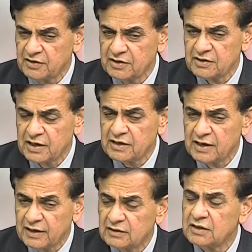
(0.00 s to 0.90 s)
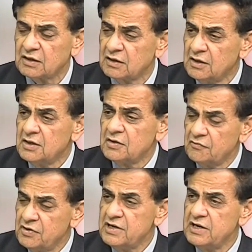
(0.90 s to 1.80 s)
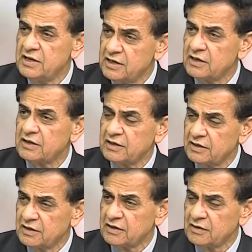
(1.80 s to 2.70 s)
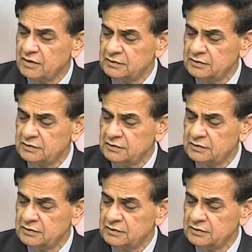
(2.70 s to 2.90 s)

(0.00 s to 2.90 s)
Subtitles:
And I think we did here in the